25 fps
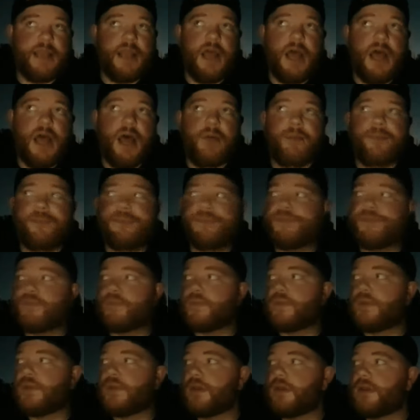uh
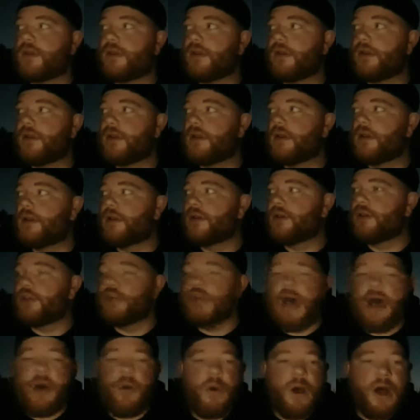you
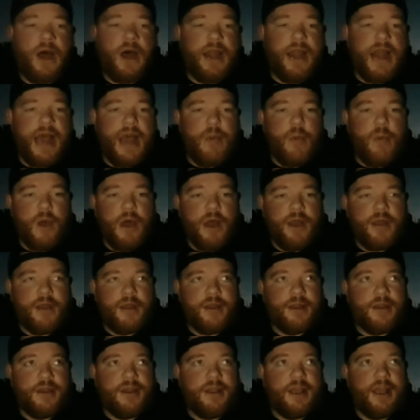know, I want I want
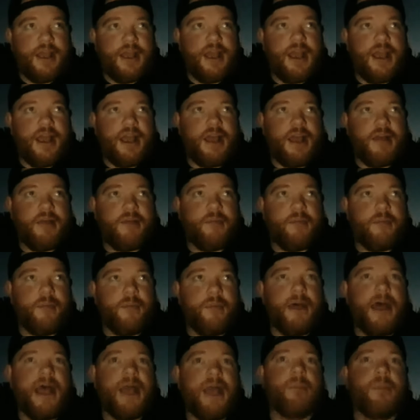
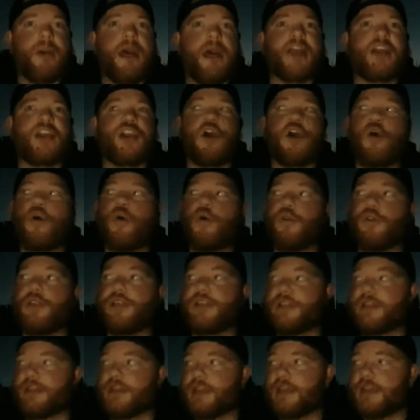my my goal
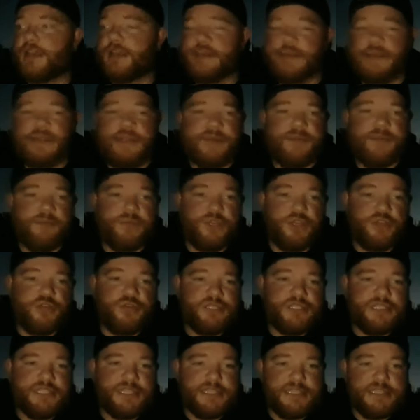in in in
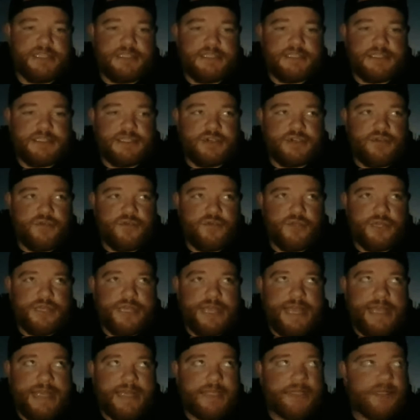music is to
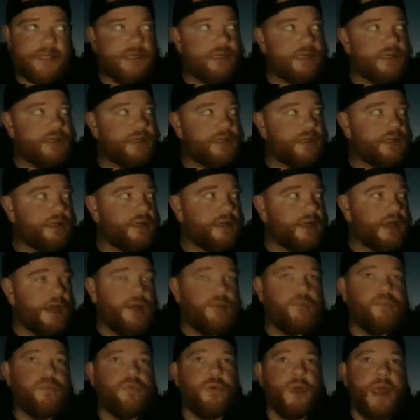create
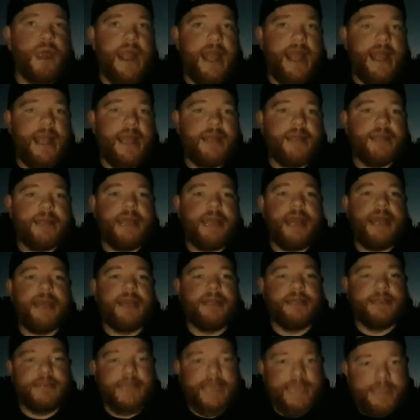a brand and
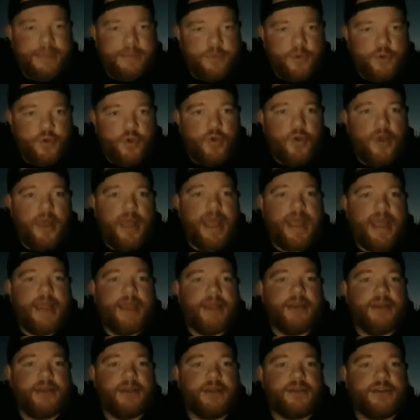a label
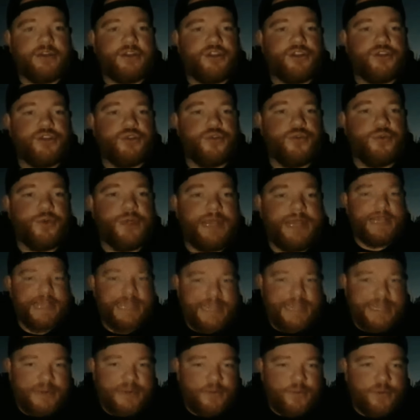and to
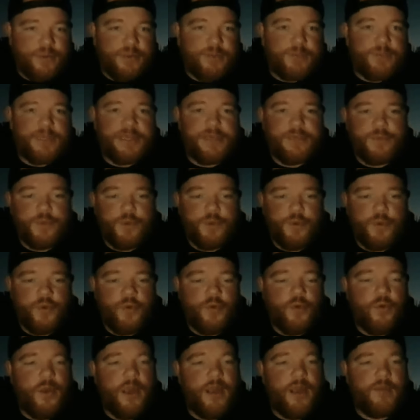eat with people
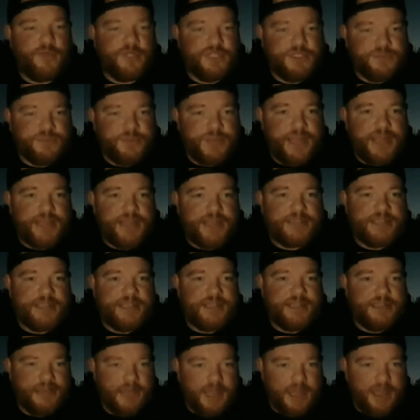who I respect
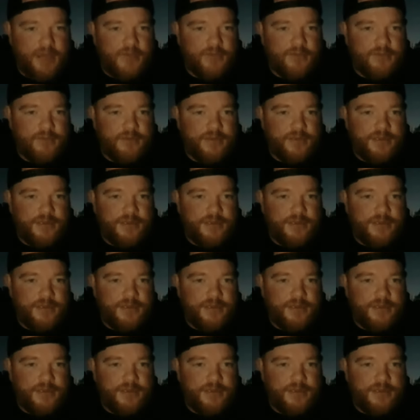and love.